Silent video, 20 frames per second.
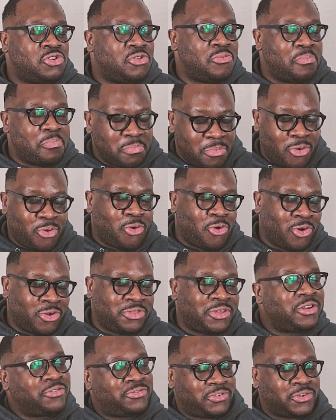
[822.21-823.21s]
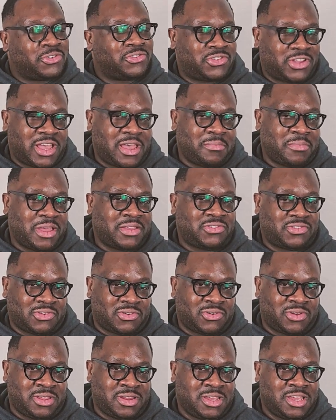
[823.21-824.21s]
more than the first time I
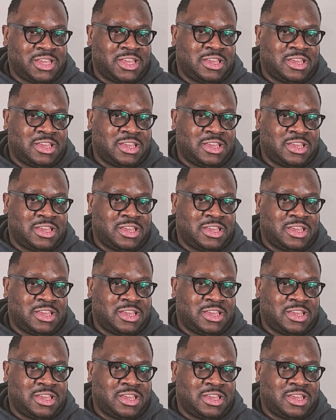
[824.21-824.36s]
saw it